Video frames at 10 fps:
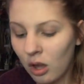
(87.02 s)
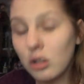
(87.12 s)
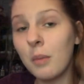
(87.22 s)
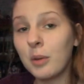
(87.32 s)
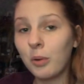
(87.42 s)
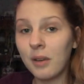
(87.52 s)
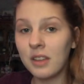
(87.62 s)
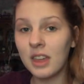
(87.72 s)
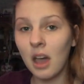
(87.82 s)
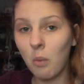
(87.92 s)
So I'm going to pull
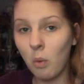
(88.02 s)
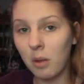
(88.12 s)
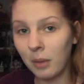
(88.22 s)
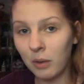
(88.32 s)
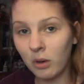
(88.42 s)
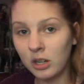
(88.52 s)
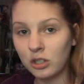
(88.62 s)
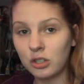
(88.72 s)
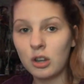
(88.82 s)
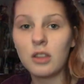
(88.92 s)
everything out one by one and
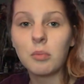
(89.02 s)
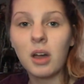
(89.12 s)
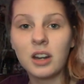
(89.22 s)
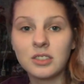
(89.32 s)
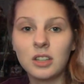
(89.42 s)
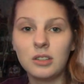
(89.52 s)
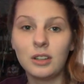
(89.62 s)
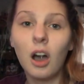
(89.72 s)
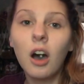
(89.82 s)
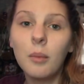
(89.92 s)
just show you the products that do
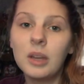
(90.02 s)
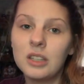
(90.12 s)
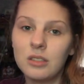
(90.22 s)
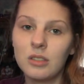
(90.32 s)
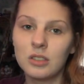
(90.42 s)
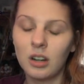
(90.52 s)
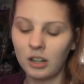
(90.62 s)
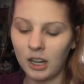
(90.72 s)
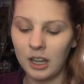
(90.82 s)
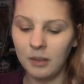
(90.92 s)
come into the
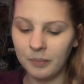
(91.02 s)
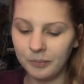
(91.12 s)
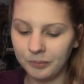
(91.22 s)
starter kit.